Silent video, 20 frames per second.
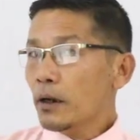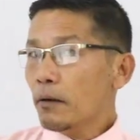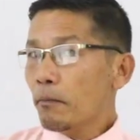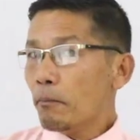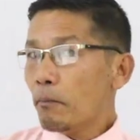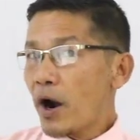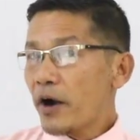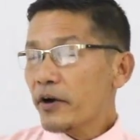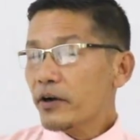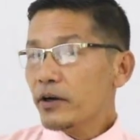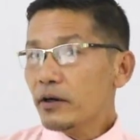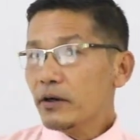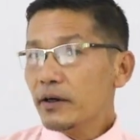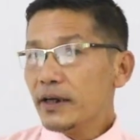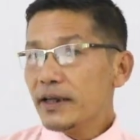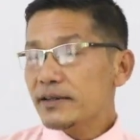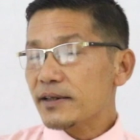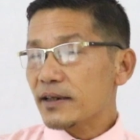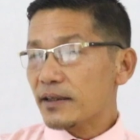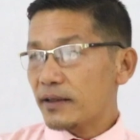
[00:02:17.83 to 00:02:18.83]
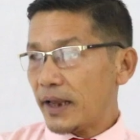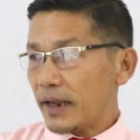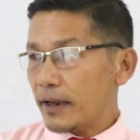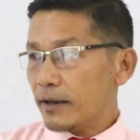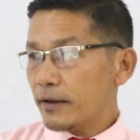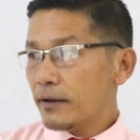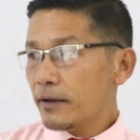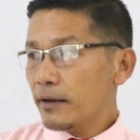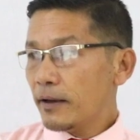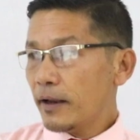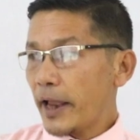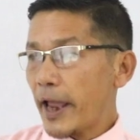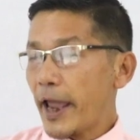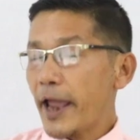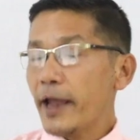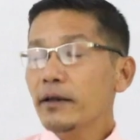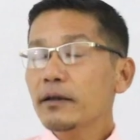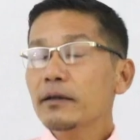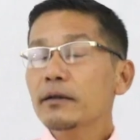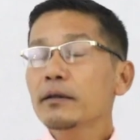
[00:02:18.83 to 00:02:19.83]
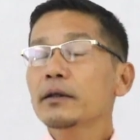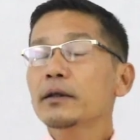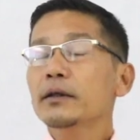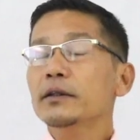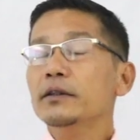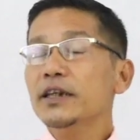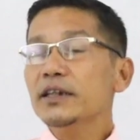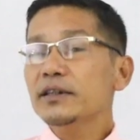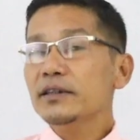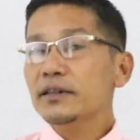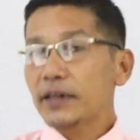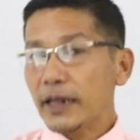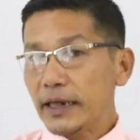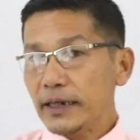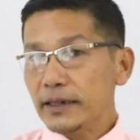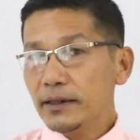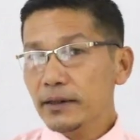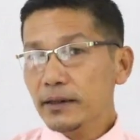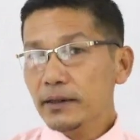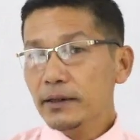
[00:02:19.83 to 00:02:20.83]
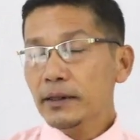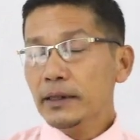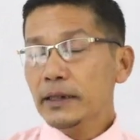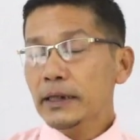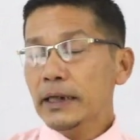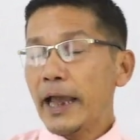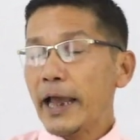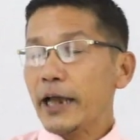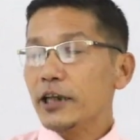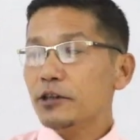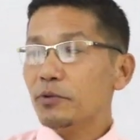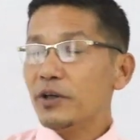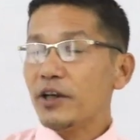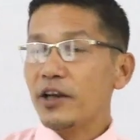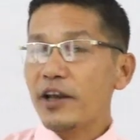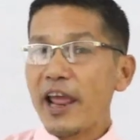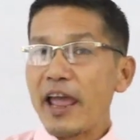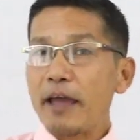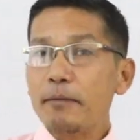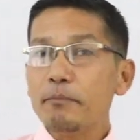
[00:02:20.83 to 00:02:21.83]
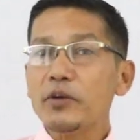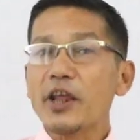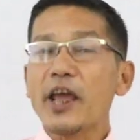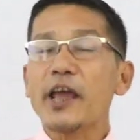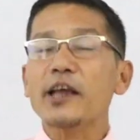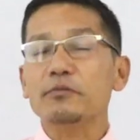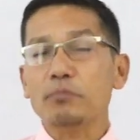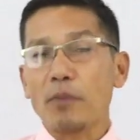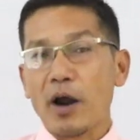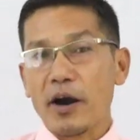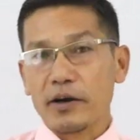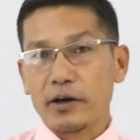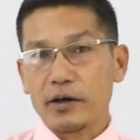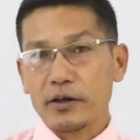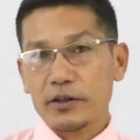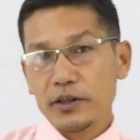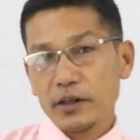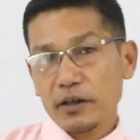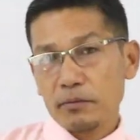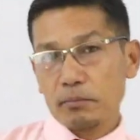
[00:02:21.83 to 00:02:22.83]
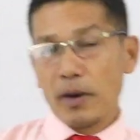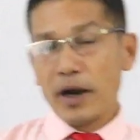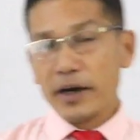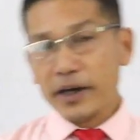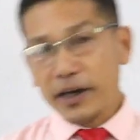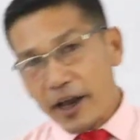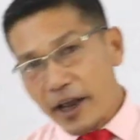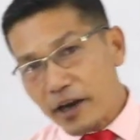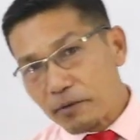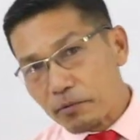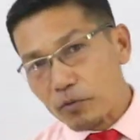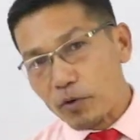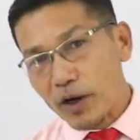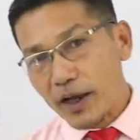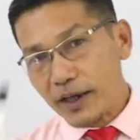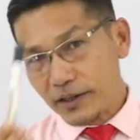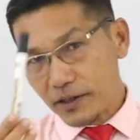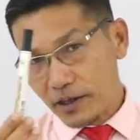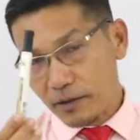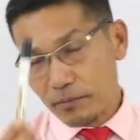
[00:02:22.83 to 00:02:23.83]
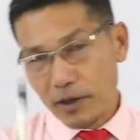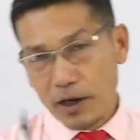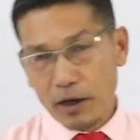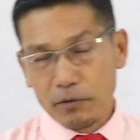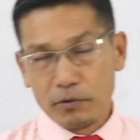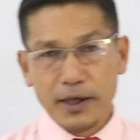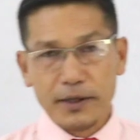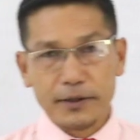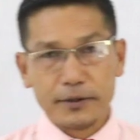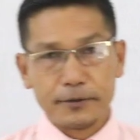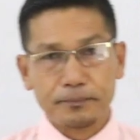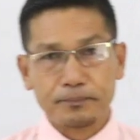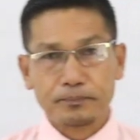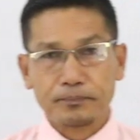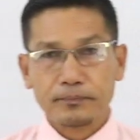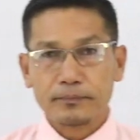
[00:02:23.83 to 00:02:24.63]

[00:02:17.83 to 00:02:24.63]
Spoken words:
Marker is a thing, and this thing has been named as marker. Sige marker hariba wahi sine ba noun hais.